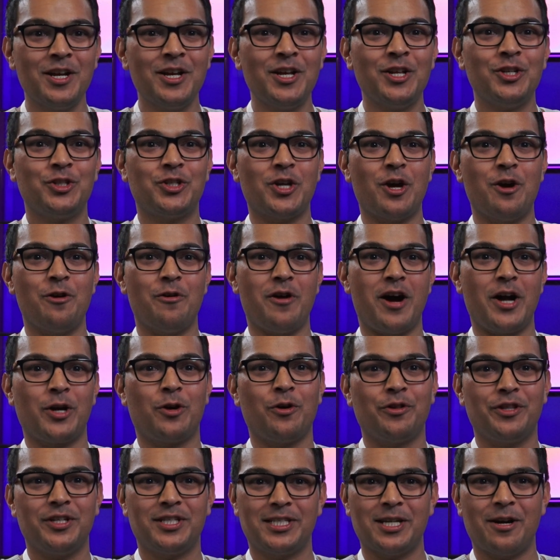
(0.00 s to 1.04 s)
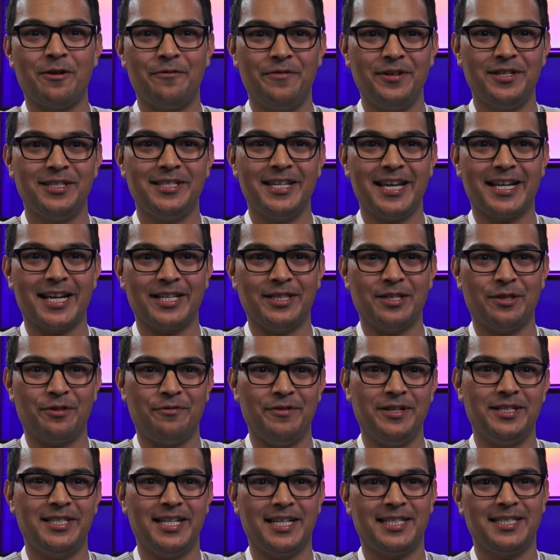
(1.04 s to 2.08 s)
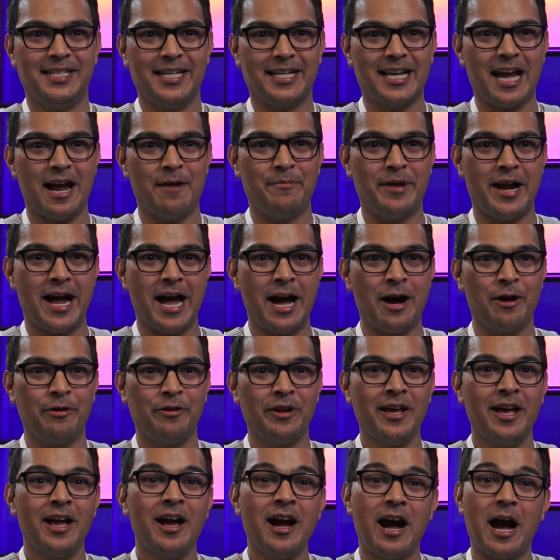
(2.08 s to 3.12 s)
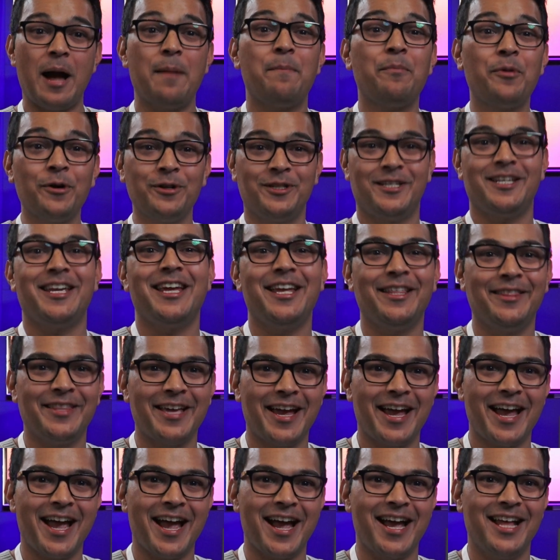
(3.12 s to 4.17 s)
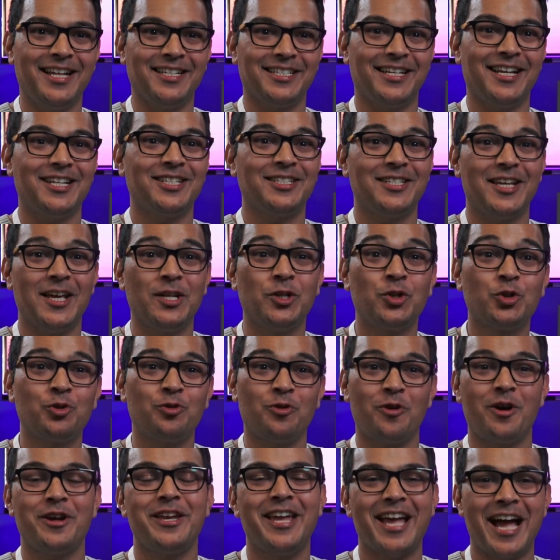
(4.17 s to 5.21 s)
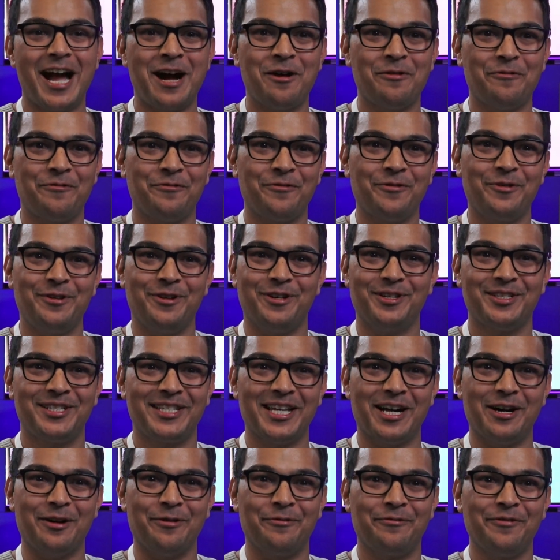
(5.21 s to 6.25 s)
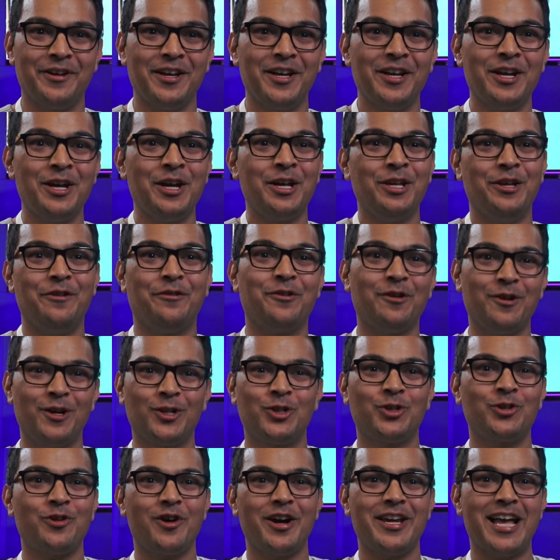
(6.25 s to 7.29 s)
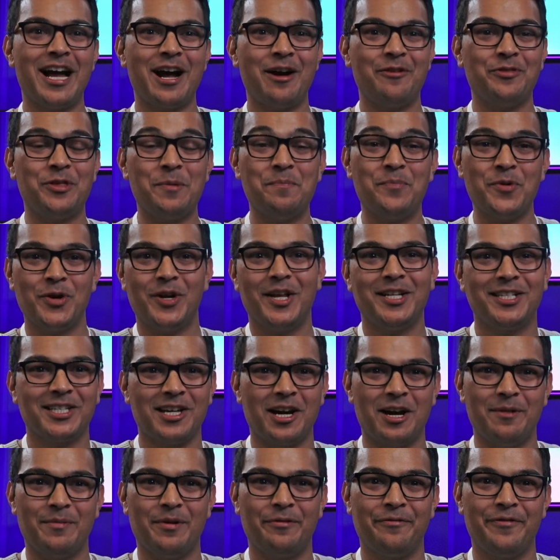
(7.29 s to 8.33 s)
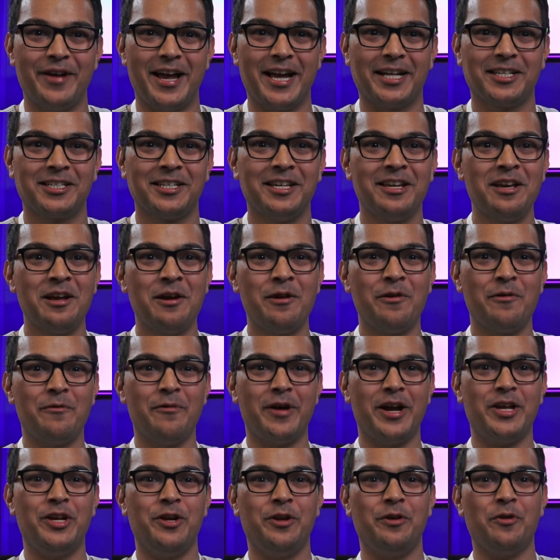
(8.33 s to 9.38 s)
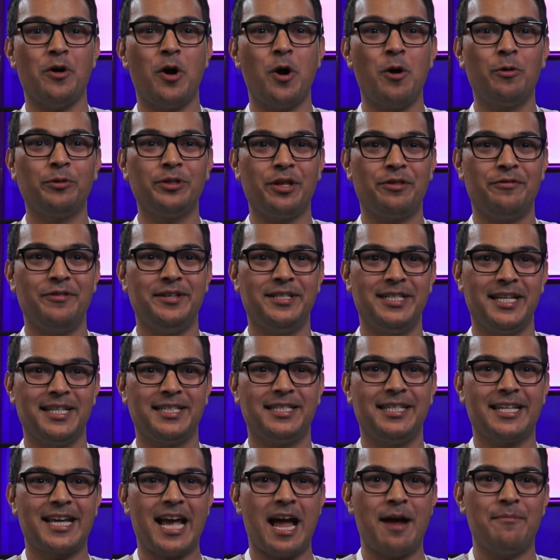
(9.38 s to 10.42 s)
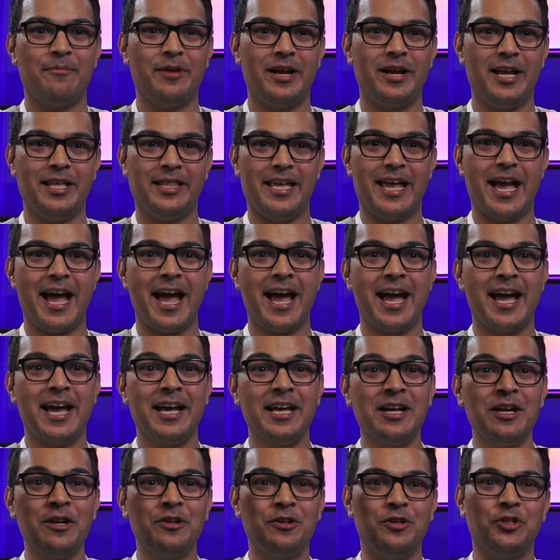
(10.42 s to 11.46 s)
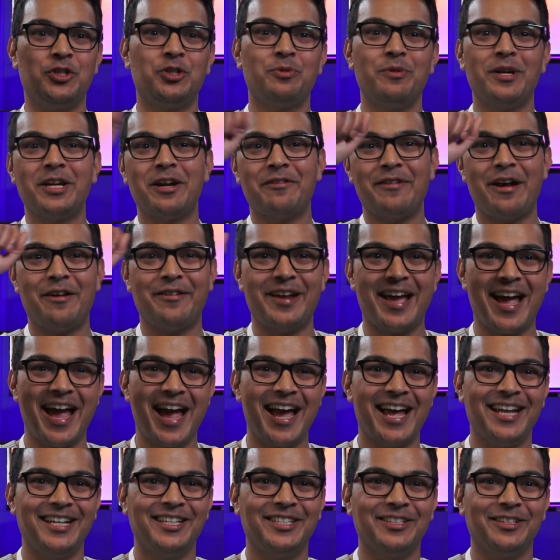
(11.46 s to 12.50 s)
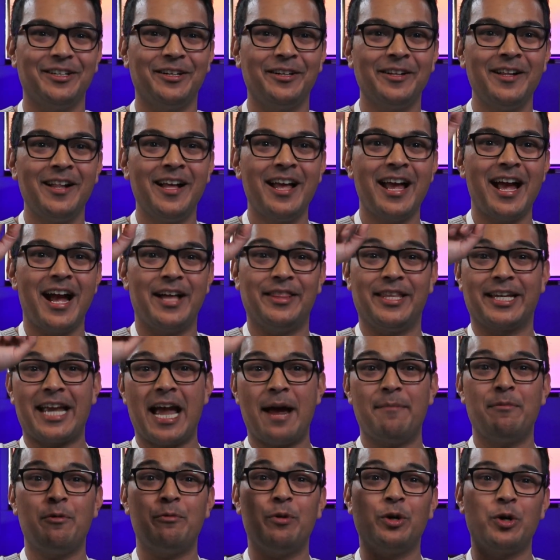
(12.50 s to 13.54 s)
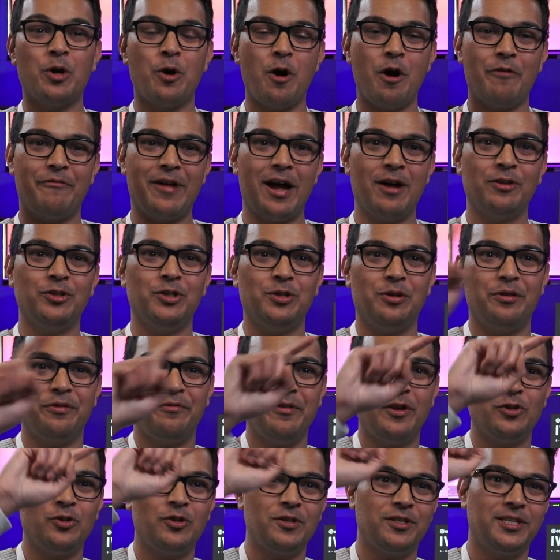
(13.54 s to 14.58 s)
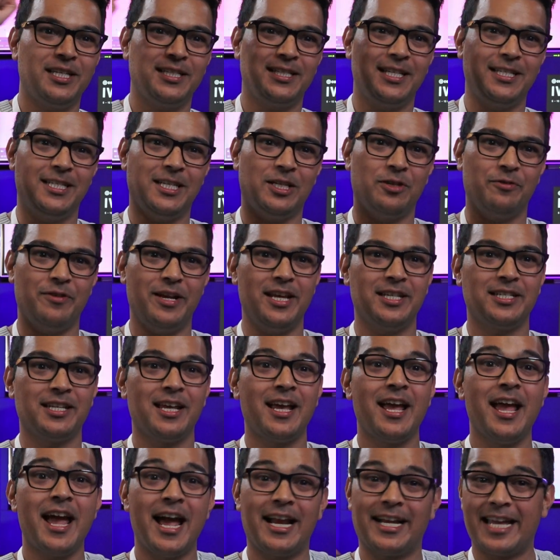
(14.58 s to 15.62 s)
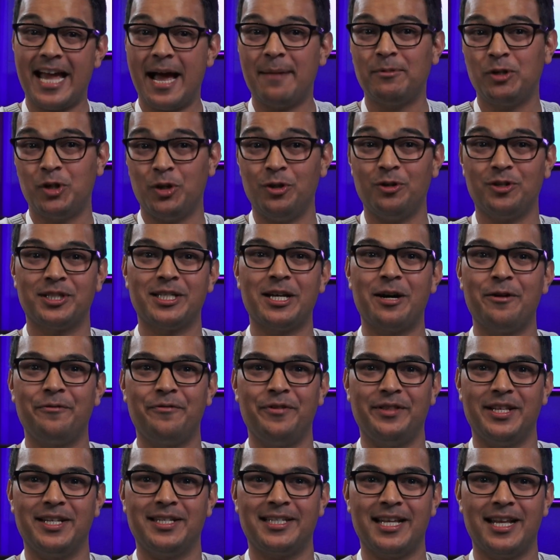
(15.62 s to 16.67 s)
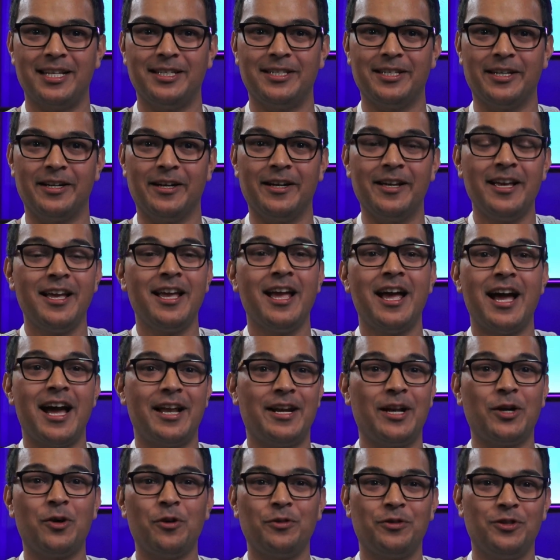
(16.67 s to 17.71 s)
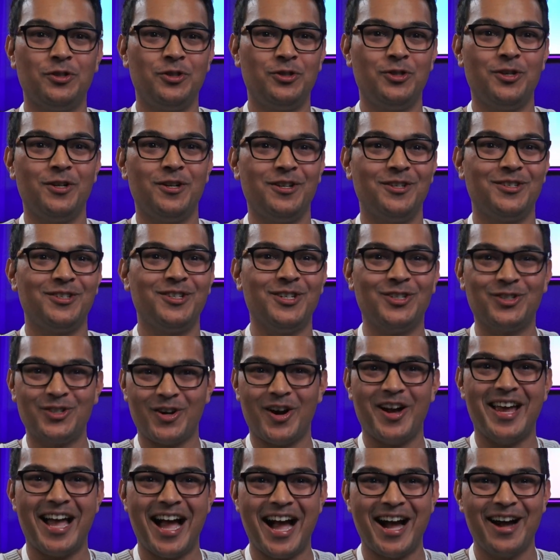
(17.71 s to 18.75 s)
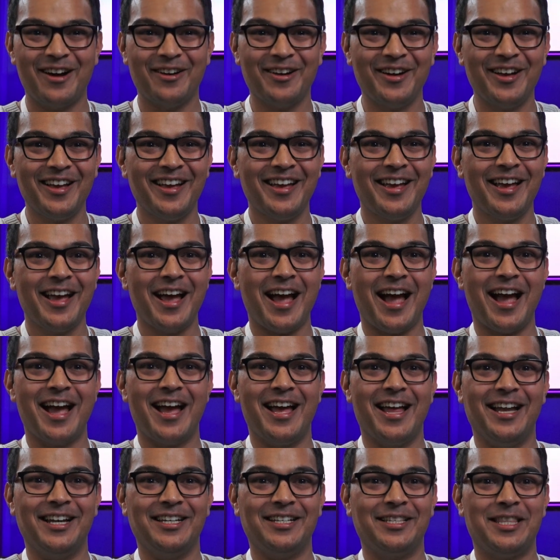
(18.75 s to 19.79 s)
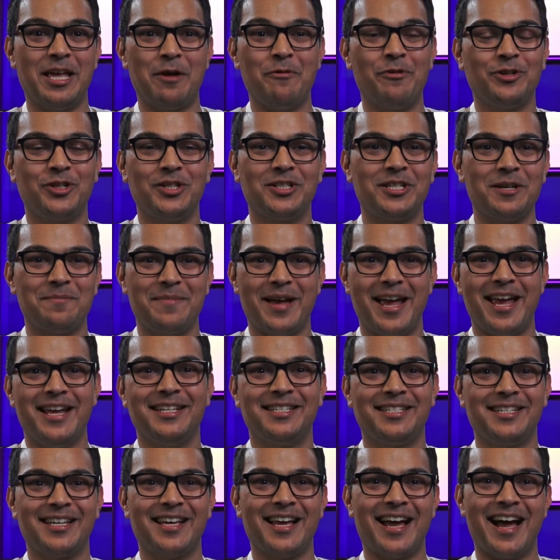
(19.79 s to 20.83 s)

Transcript: So I got the selfie stick and the 360 camera out, I put it in their hands and I said, try it out for yourself. You've got to try out the bullet time effect, where you hold the 360 camera in the air, you swing around a handle, and the camera will go around you 360 degrees and capture yourself in the center. And I got the students to try it out, and they were just amazed